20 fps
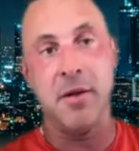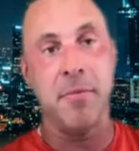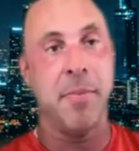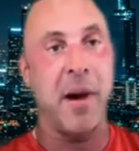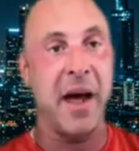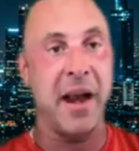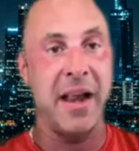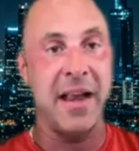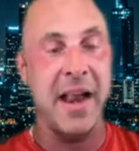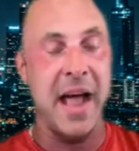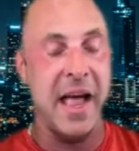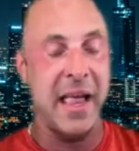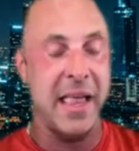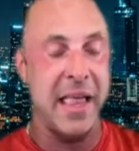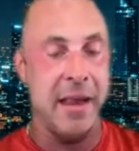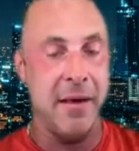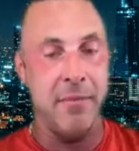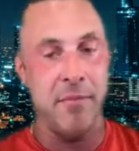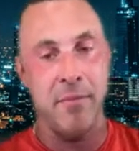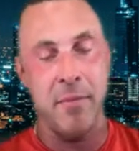Your body not
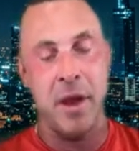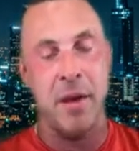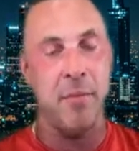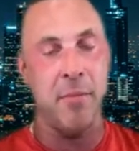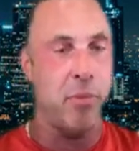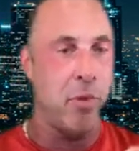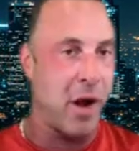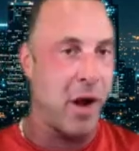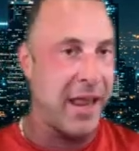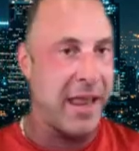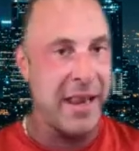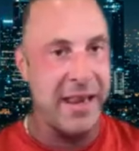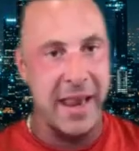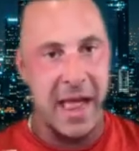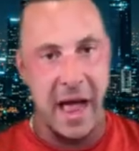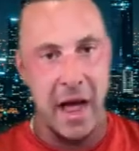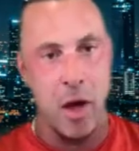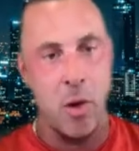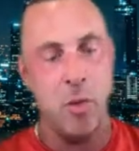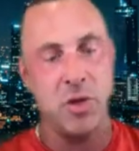getting and
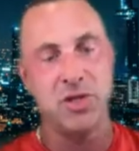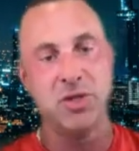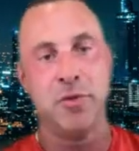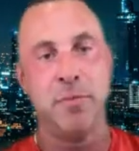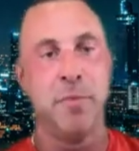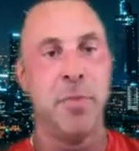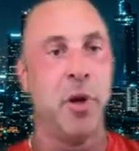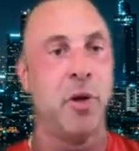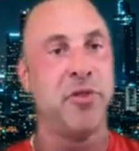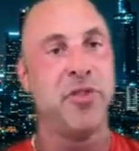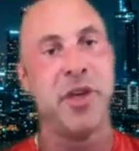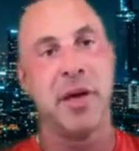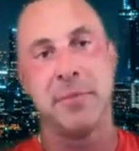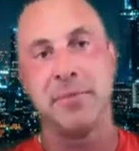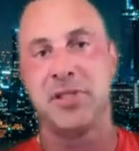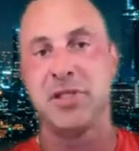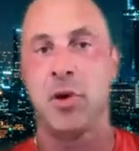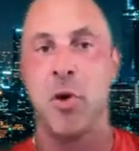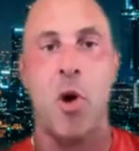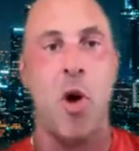breaking down what you built
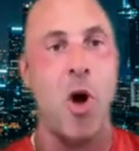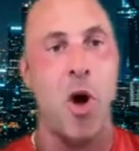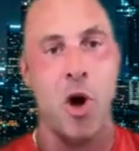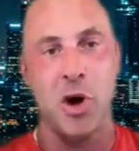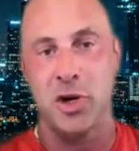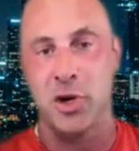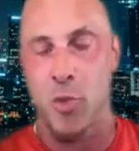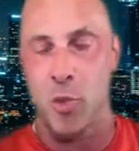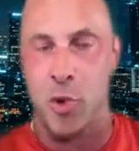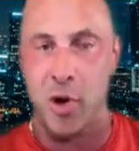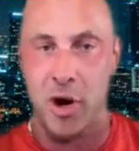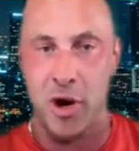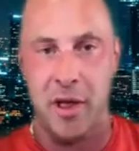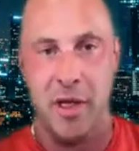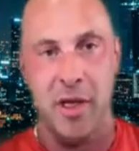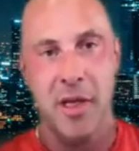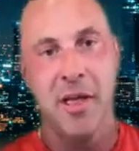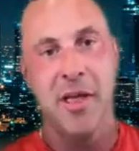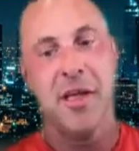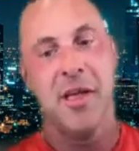up so hard to
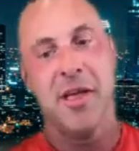work